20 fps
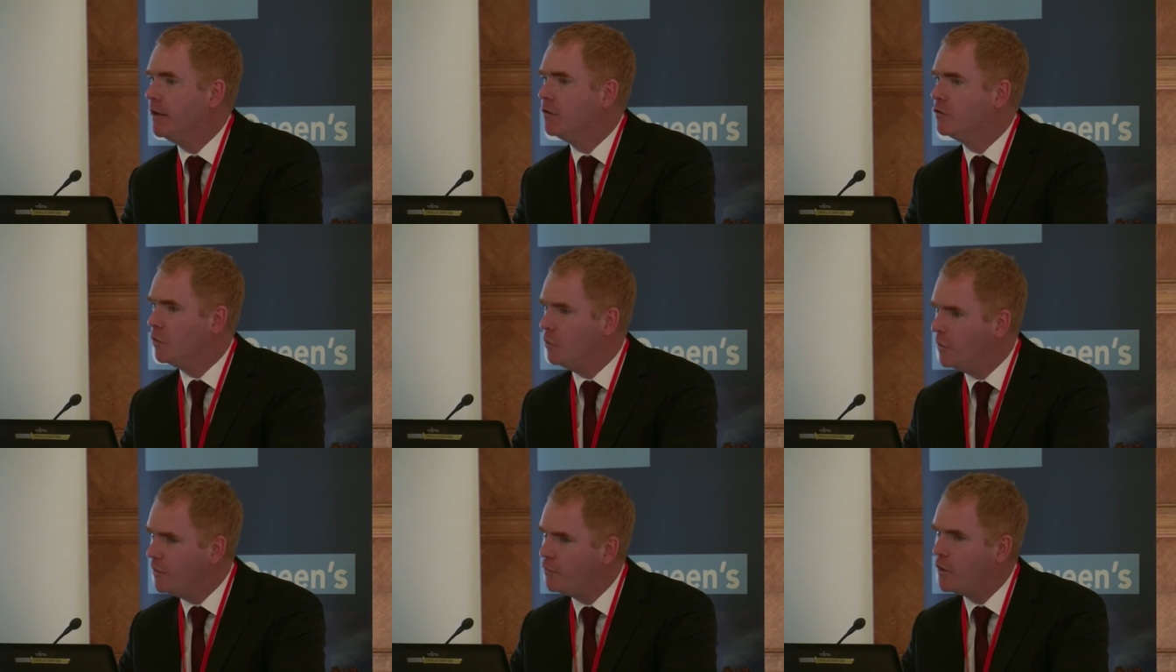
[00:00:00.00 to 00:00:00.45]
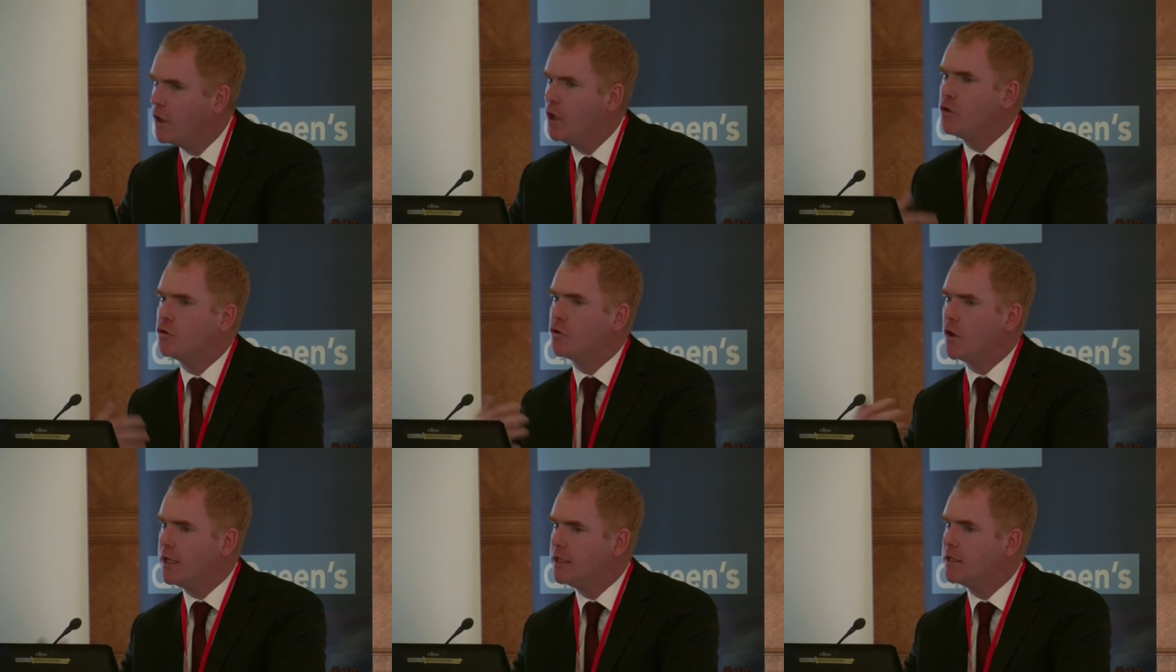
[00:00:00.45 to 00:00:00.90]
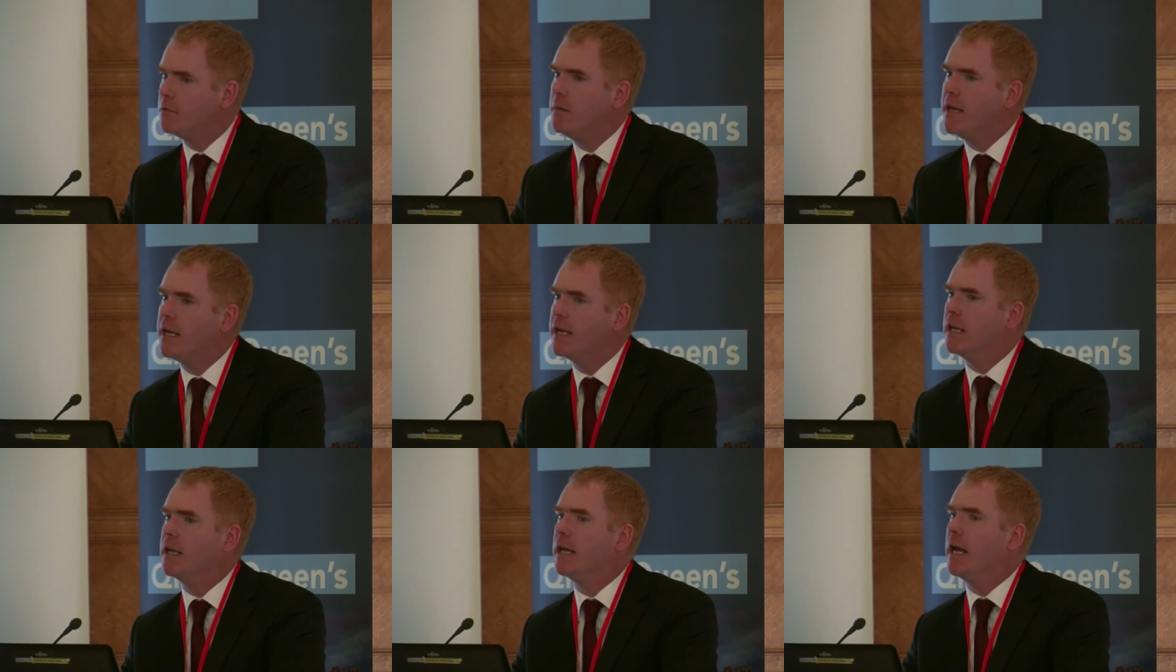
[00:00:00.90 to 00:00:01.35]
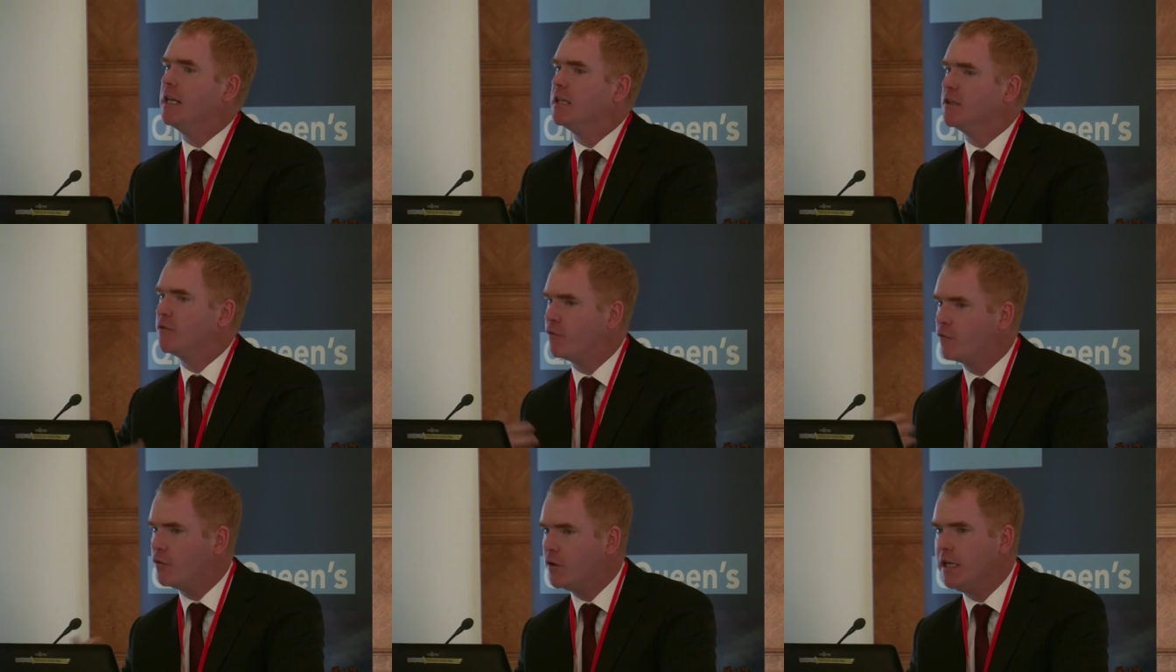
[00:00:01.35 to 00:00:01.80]
So we've tried to make it as
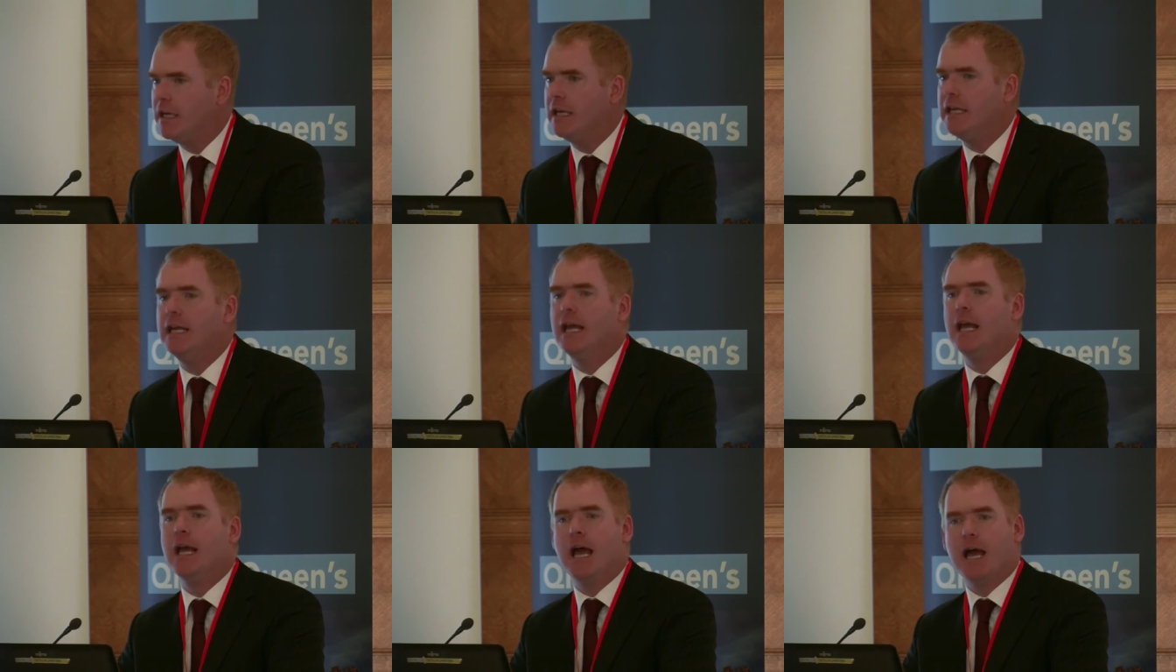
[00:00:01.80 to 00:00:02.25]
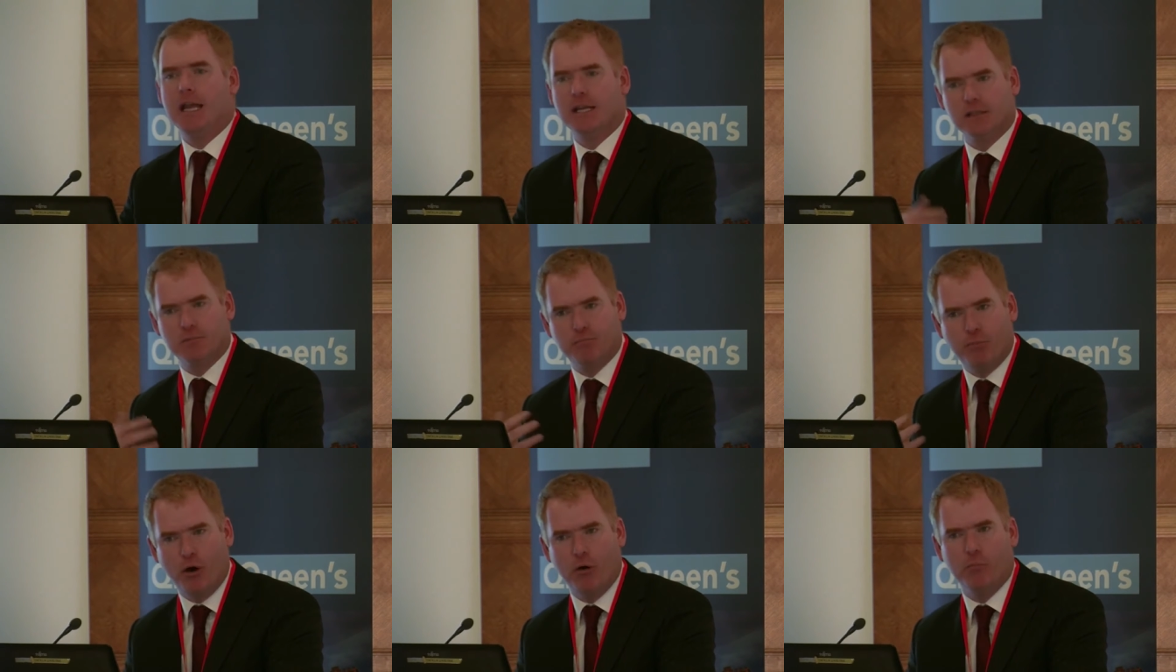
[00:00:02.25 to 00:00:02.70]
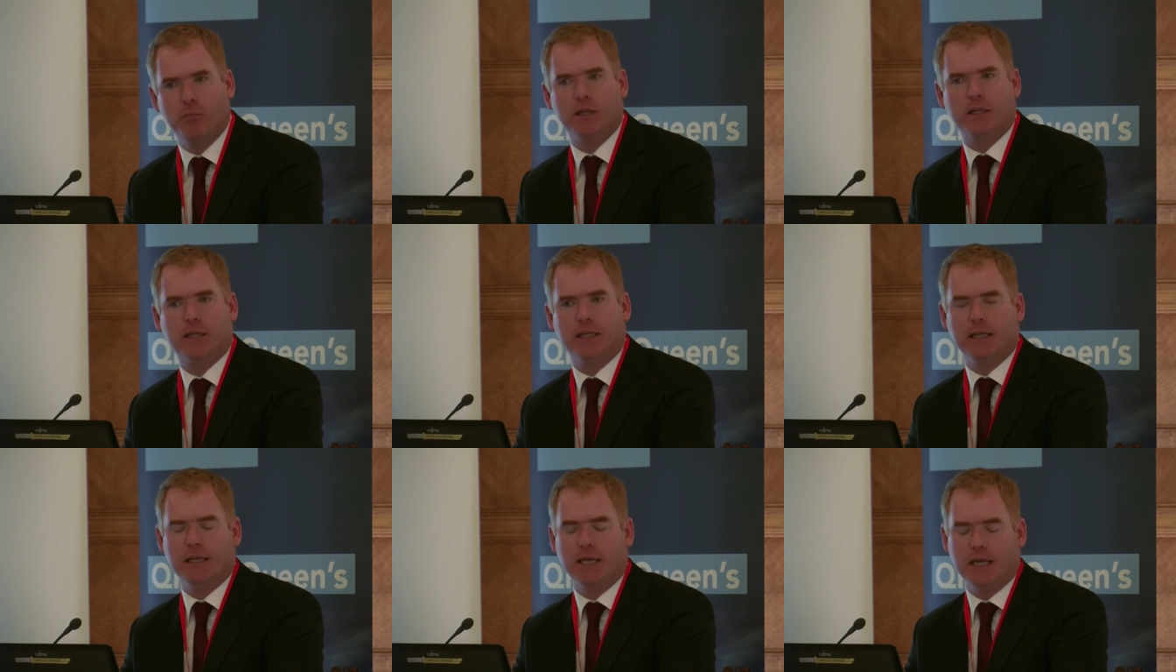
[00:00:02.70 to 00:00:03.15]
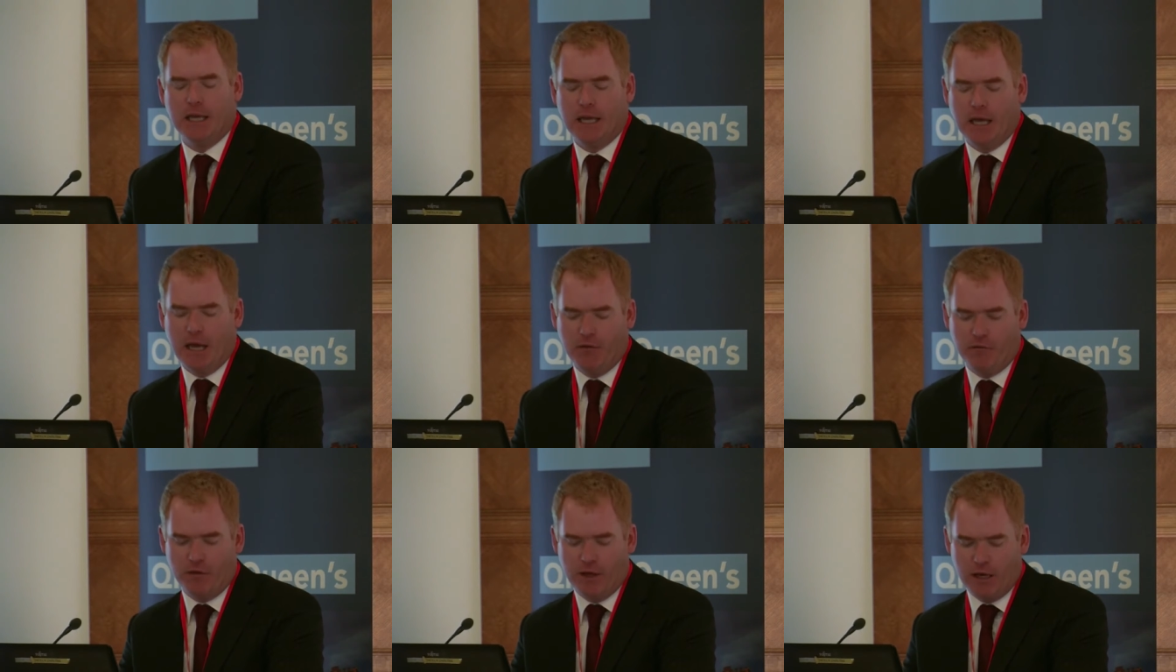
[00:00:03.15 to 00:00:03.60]
freely and as publicly
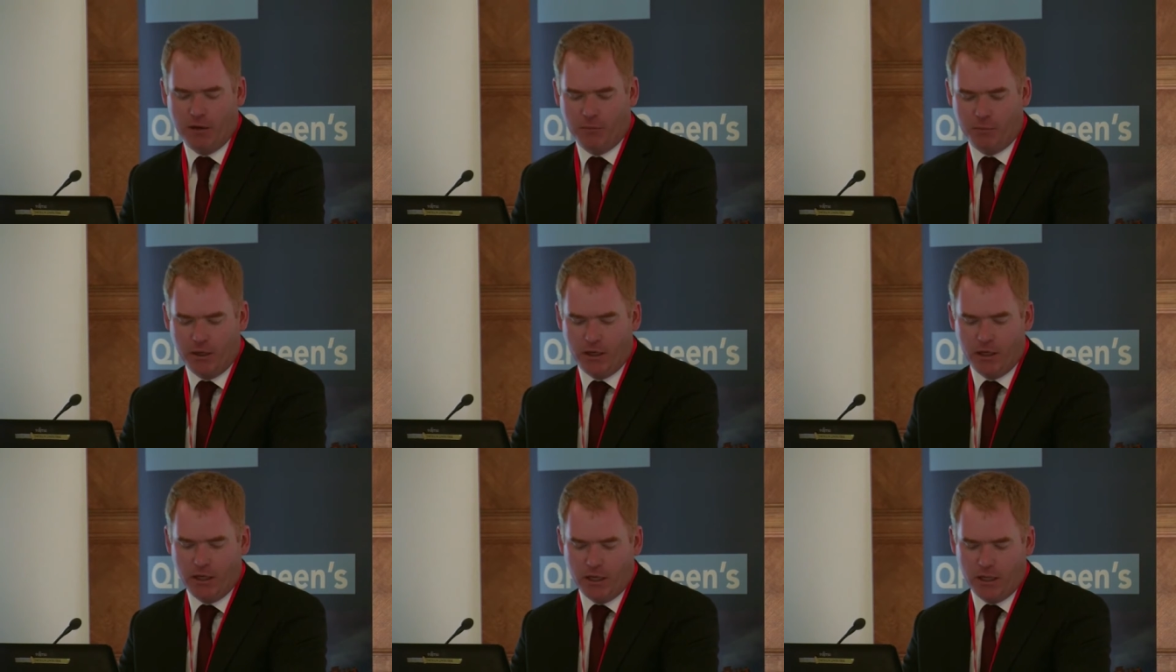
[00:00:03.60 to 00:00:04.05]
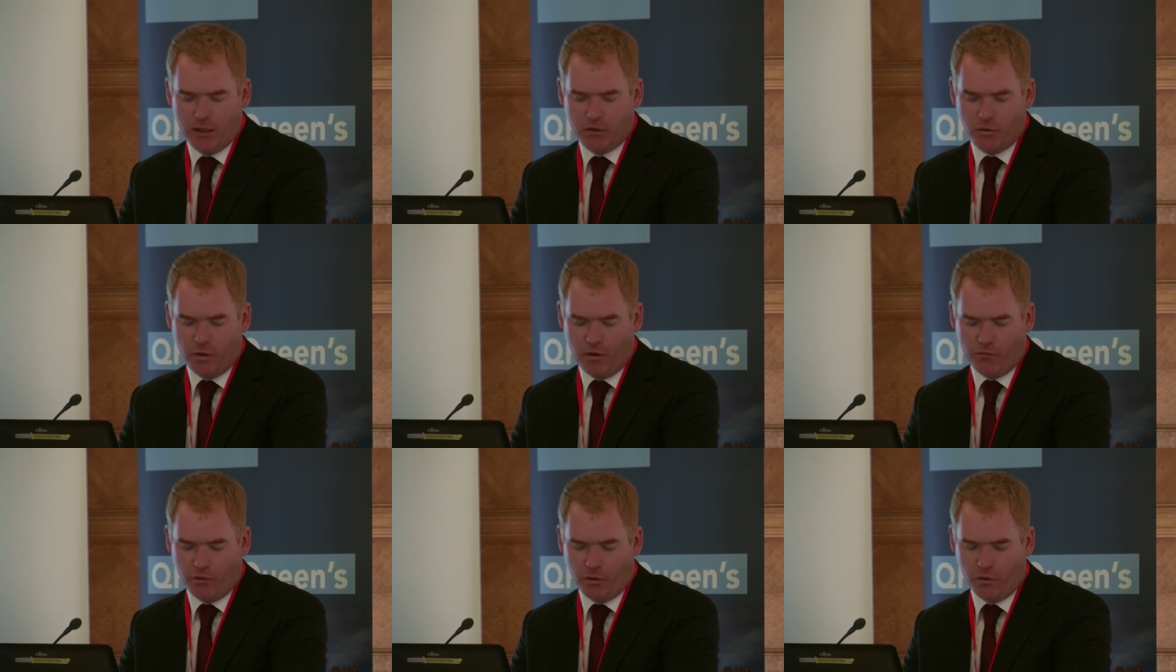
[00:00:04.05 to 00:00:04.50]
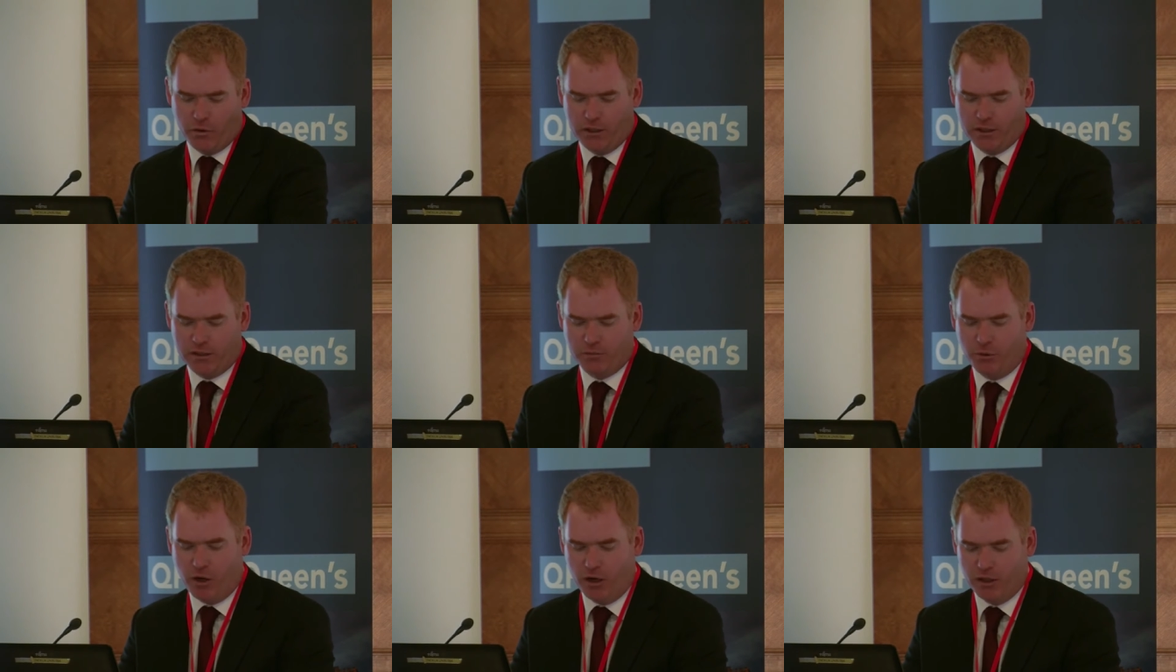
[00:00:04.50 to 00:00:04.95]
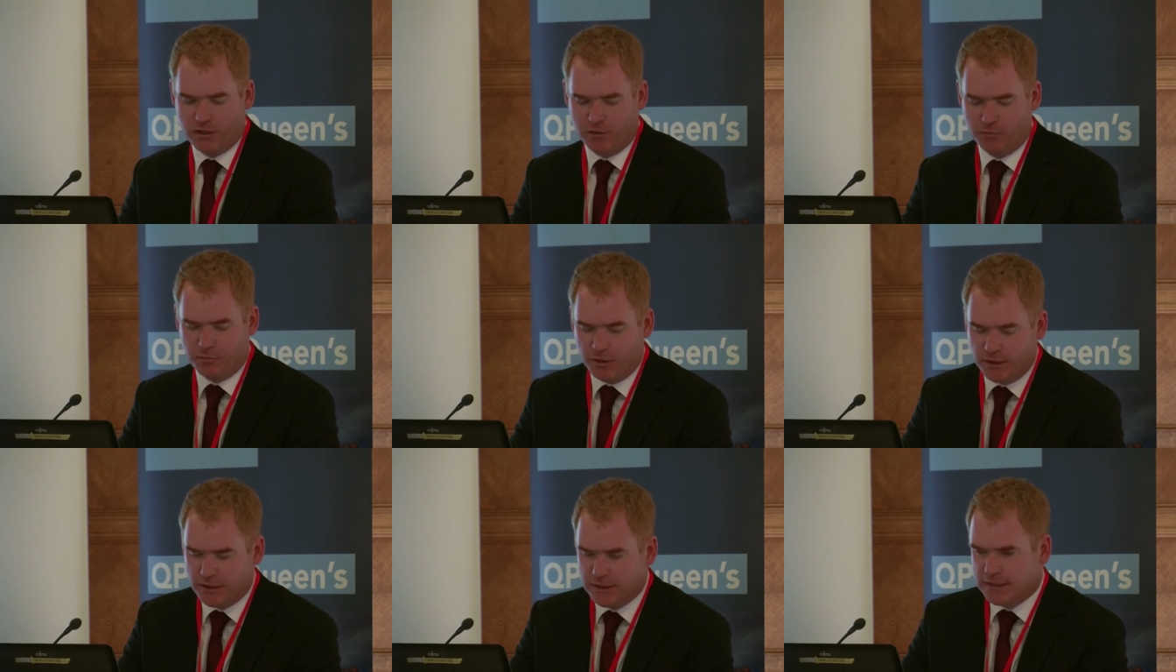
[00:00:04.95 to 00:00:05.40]
available to everyone as
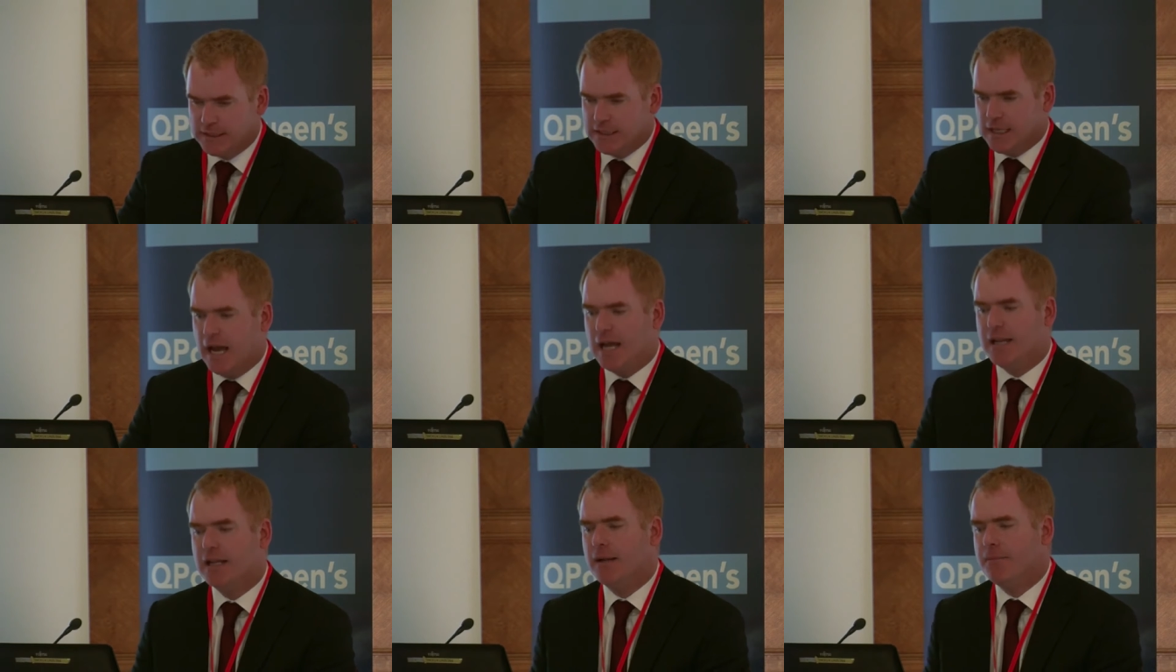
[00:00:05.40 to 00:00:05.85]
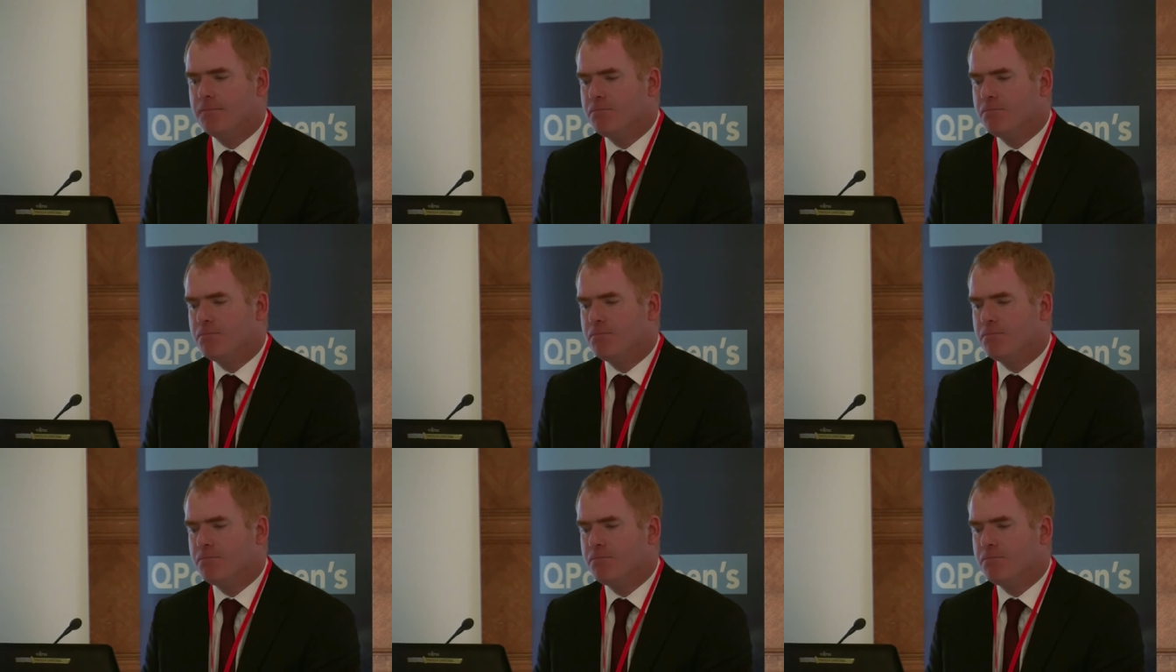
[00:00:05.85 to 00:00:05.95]
possible. And